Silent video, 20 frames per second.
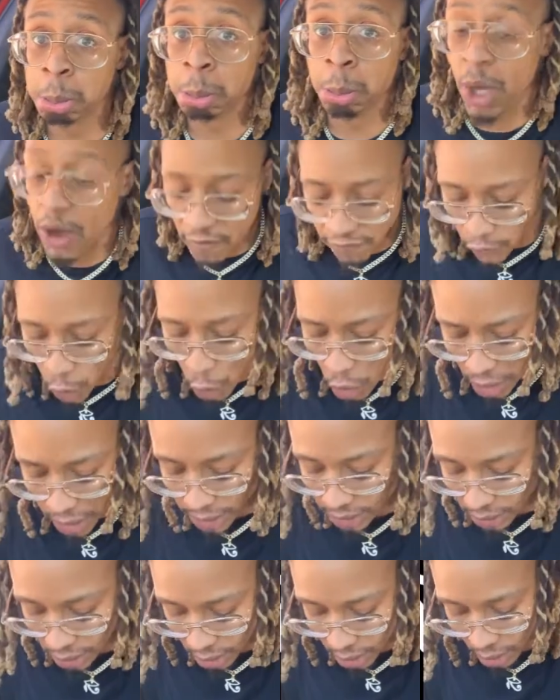of
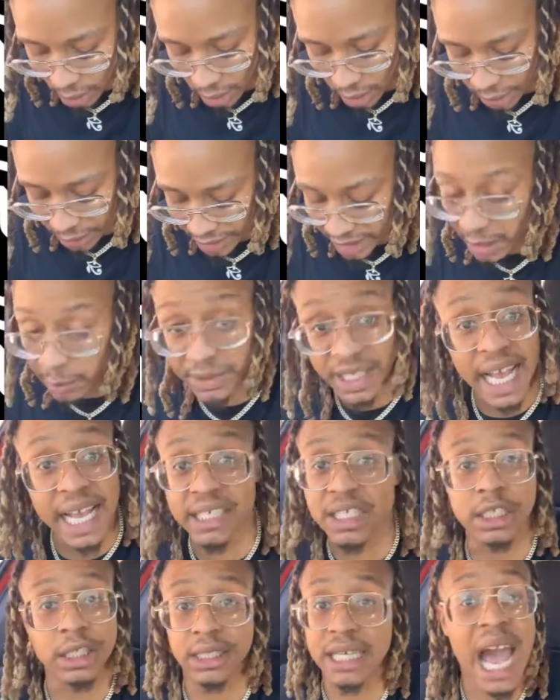course,
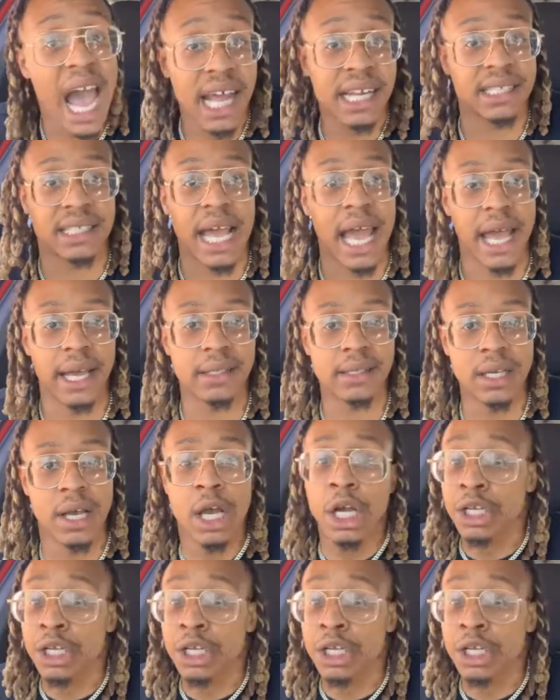Temptations got his ass.